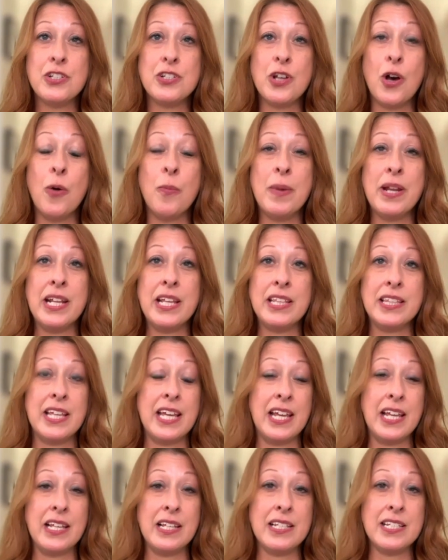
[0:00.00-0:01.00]
so many
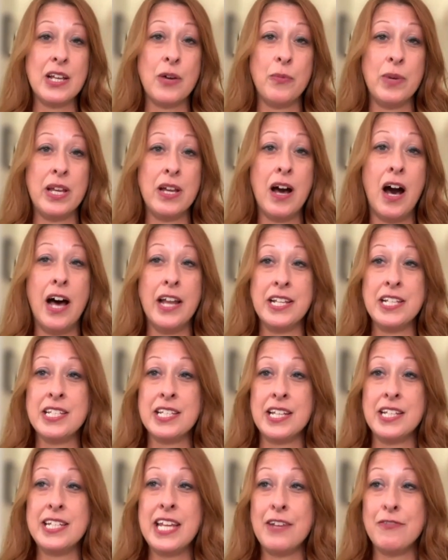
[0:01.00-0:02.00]
things that we
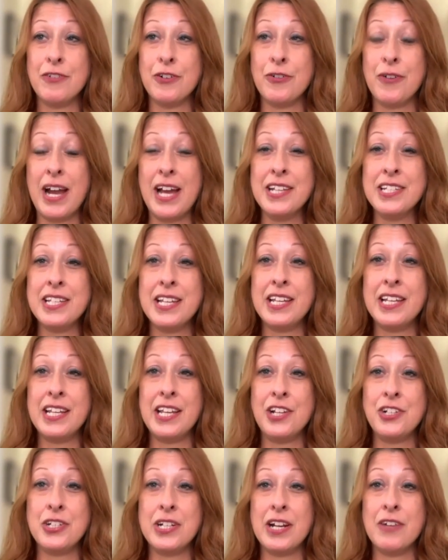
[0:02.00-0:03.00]
honestly take for granted
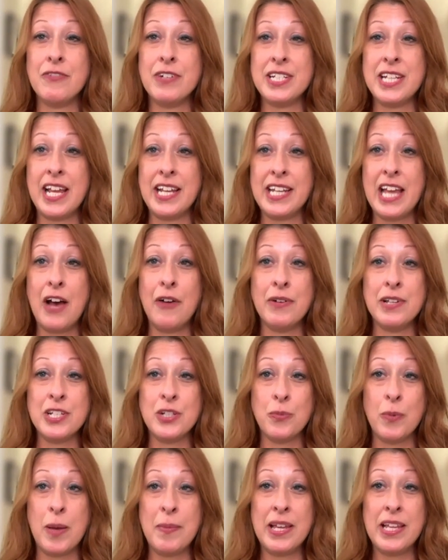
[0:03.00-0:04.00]
each and every day now
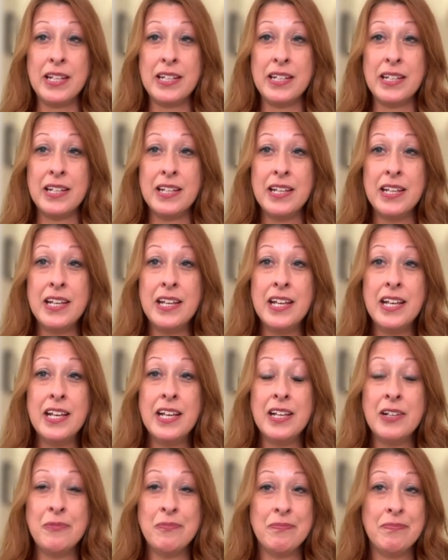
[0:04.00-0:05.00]
as women,
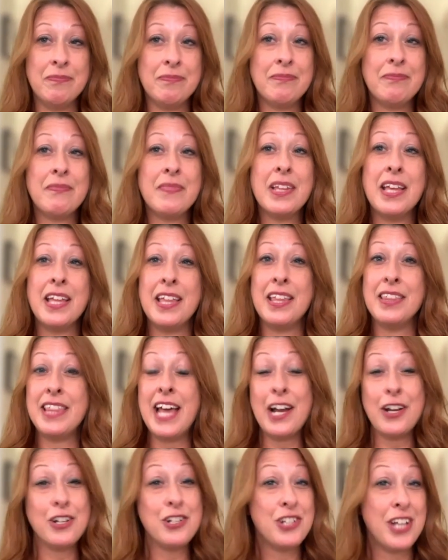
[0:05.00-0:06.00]

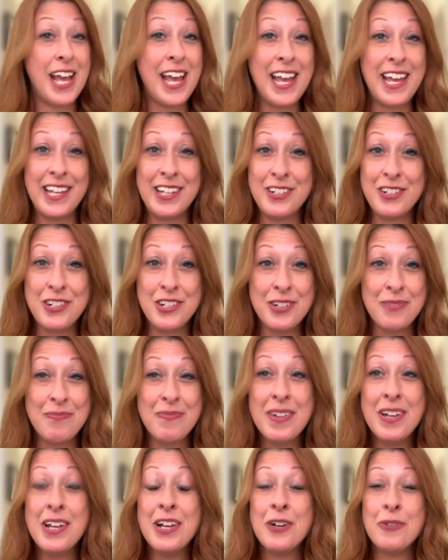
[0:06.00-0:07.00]
that could change,
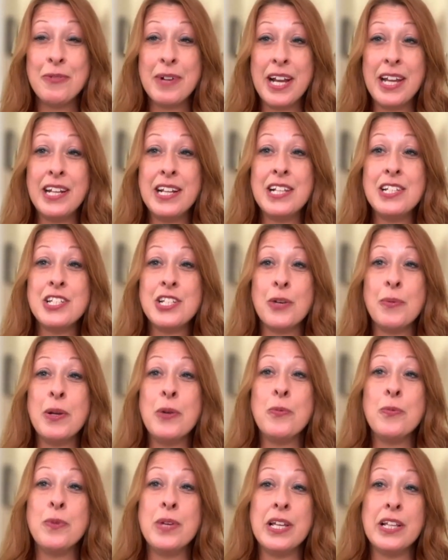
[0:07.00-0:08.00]
right? And so
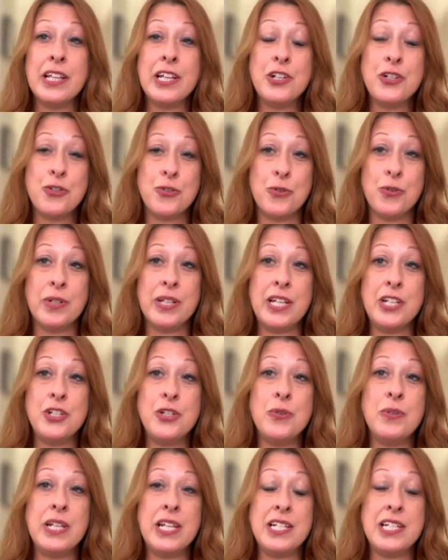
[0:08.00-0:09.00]
we really truly
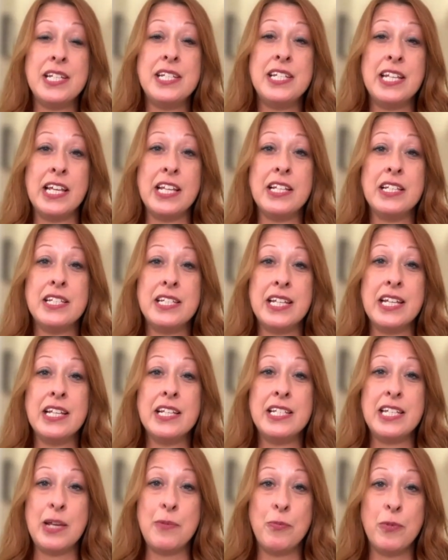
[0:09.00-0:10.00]
do need to de-
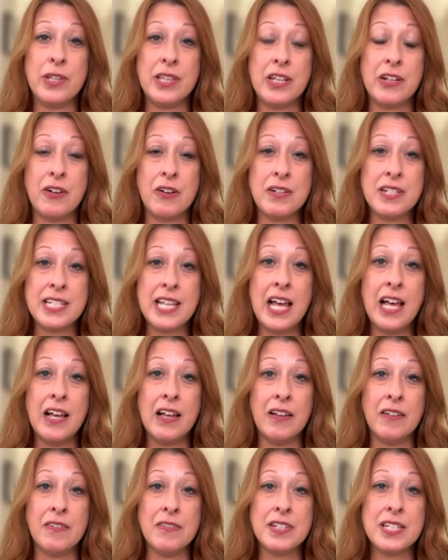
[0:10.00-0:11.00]
dig deep within
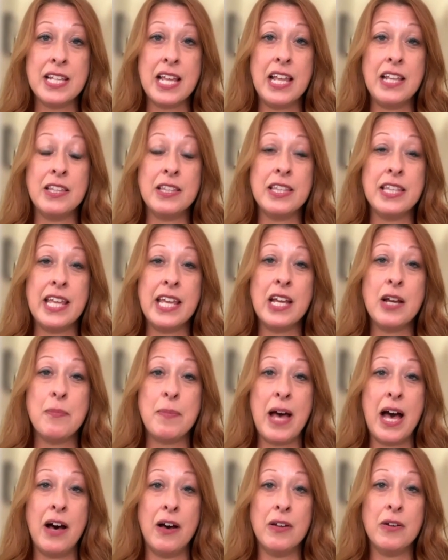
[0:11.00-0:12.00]
ourselves and think
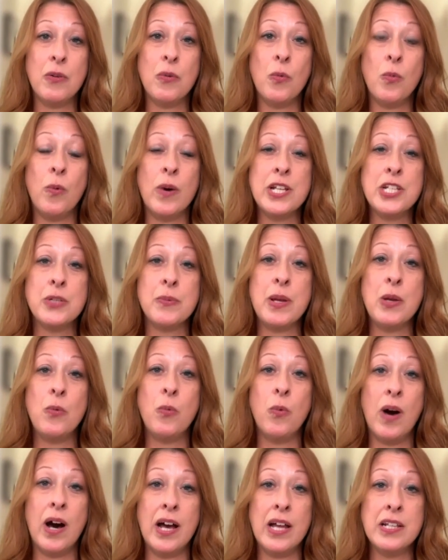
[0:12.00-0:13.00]
about what do
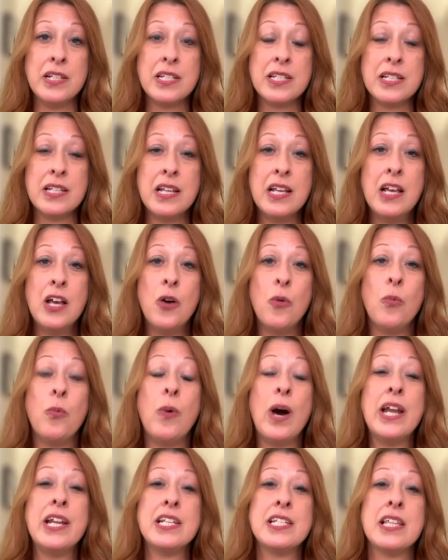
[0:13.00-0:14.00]
we want
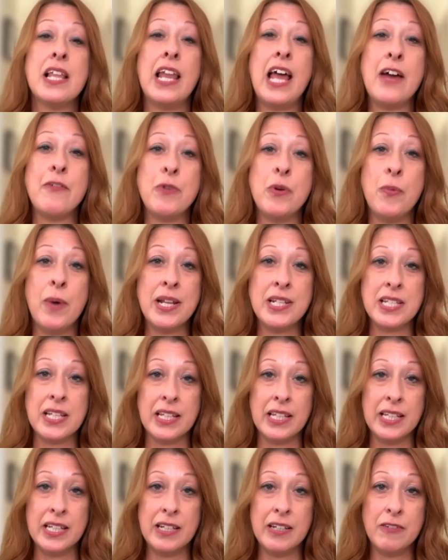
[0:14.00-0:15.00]
what is the life we want to
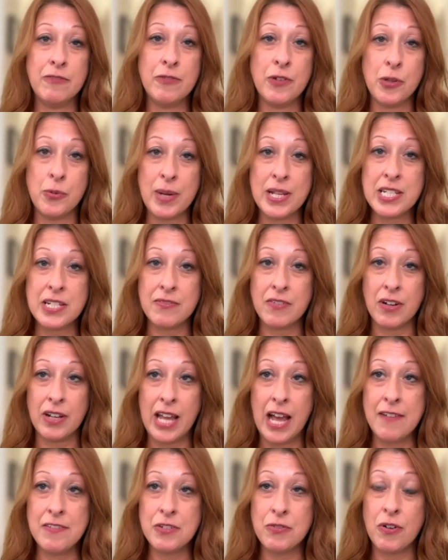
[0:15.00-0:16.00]
live for the rest of our
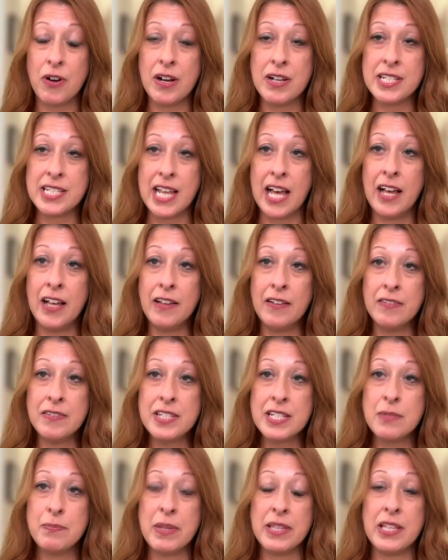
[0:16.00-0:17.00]
lives for
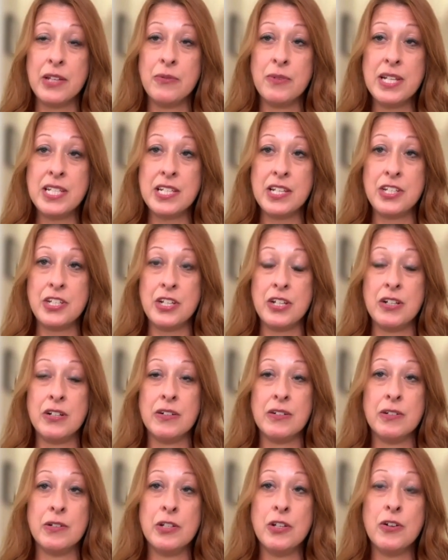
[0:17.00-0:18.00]
ourselves but then reset to
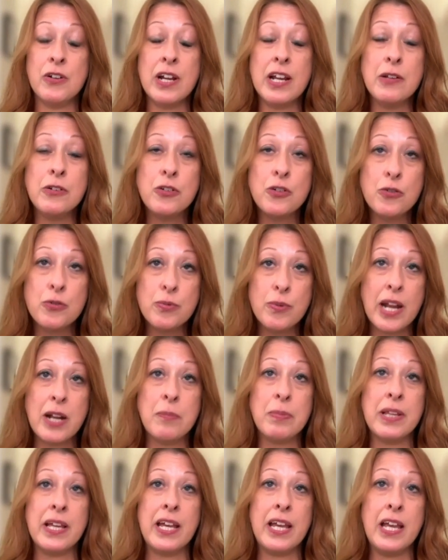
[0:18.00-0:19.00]
your your
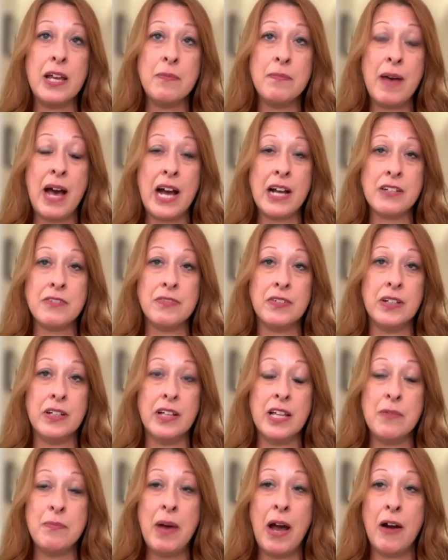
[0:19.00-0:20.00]
incredibly
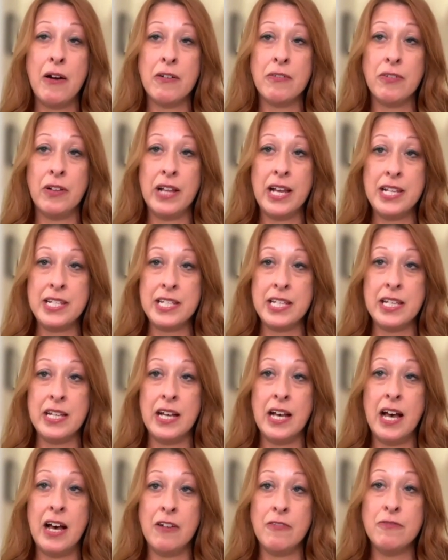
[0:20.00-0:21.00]
impactful and powerful
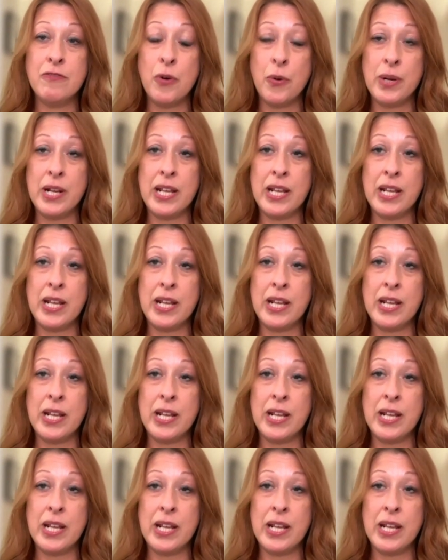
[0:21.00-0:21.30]
idea of